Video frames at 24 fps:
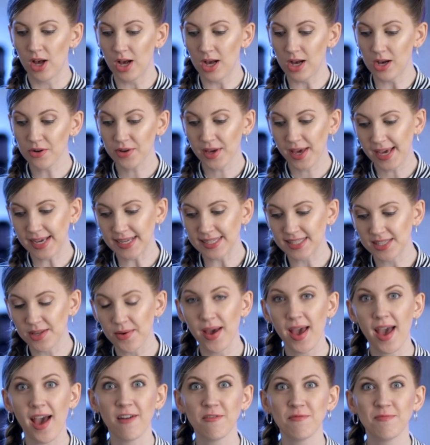Okay, so
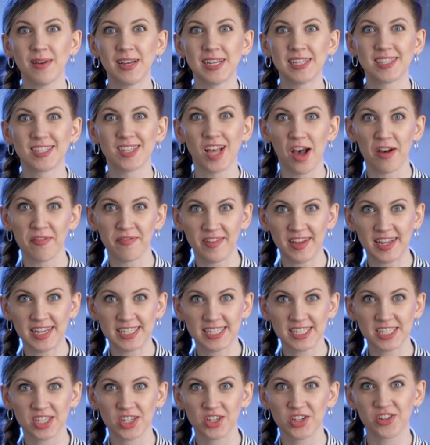I have my
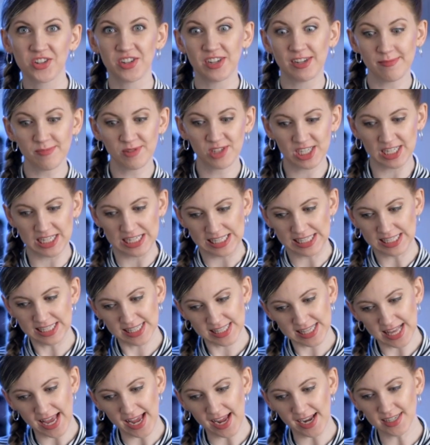softened cream
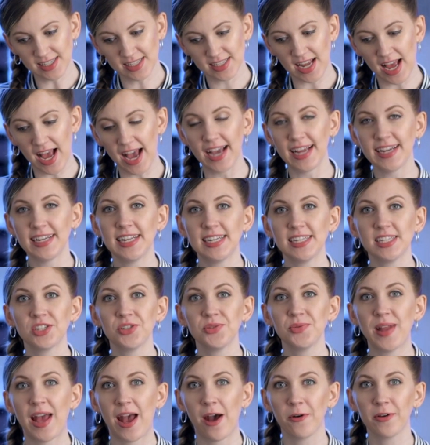cheese, and I need to
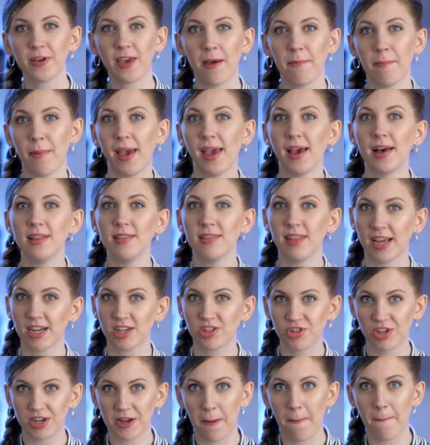now get my
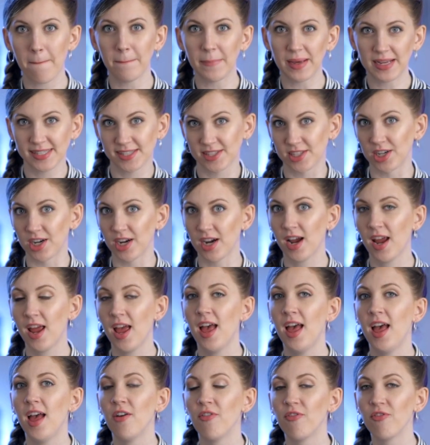electric mixer
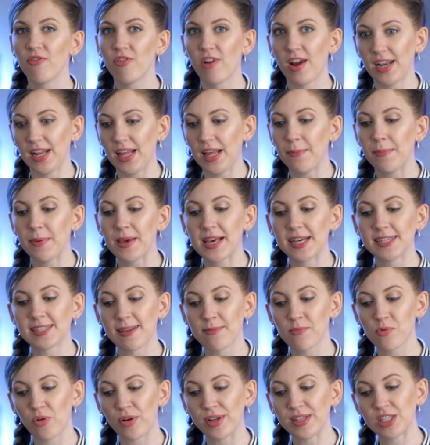ready because
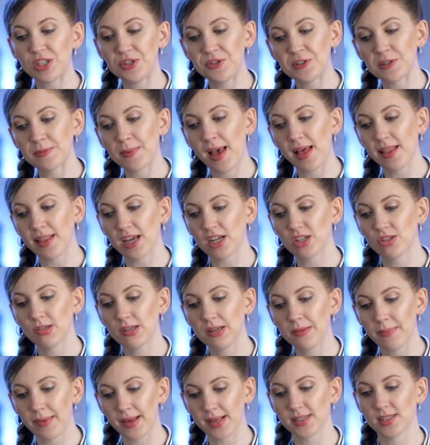I'm going to use my
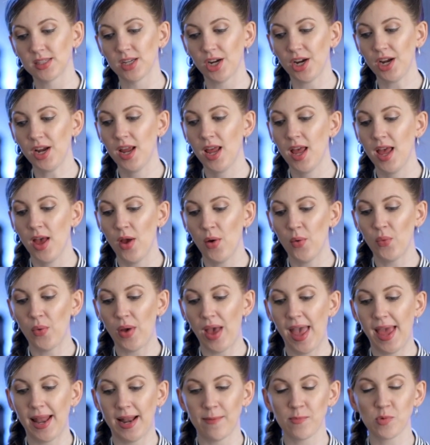electric mixer
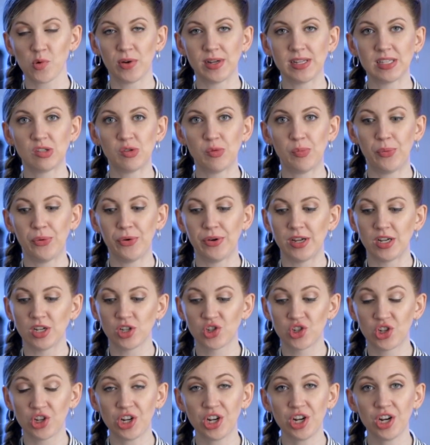and I'm going to put
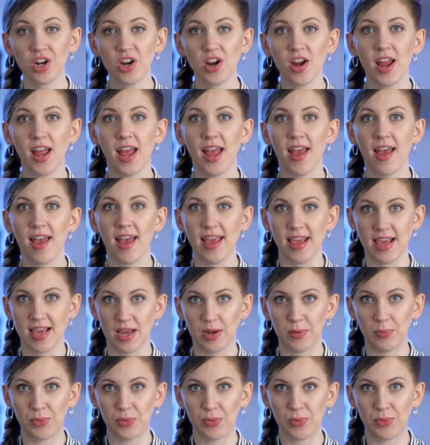sugar and